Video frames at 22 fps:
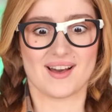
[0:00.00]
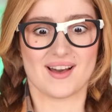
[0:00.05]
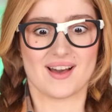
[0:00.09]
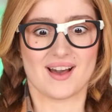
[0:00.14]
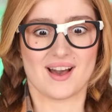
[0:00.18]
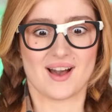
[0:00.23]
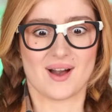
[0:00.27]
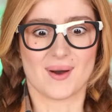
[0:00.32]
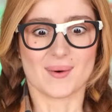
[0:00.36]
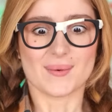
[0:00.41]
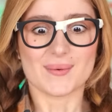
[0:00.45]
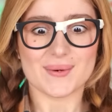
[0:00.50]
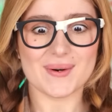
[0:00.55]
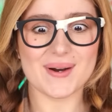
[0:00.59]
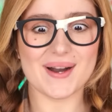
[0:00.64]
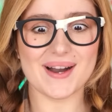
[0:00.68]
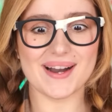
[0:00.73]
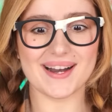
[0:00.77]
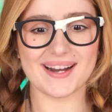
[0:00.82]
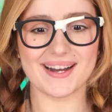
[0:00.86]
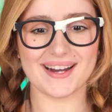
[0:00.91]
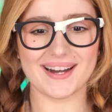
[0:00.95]
Wow,
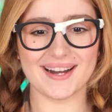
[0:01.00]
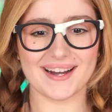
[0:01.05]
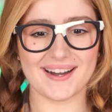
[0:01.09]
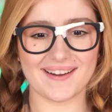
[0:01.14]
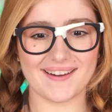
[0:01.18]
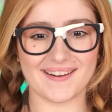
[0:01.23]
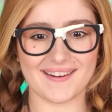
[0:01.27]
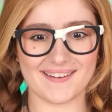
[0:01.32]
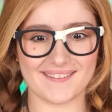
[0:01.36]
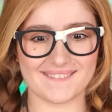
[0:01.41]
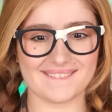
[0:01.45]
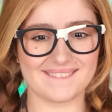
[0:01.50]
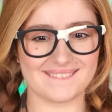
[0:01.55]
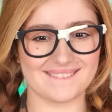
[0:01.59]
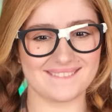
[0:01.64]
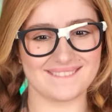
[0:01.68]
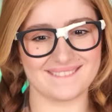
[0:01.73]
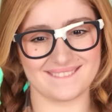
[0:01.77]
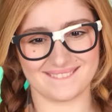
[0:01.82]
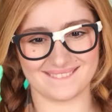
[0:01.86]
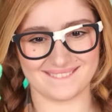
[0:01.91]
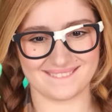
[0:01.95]
it's so pretty!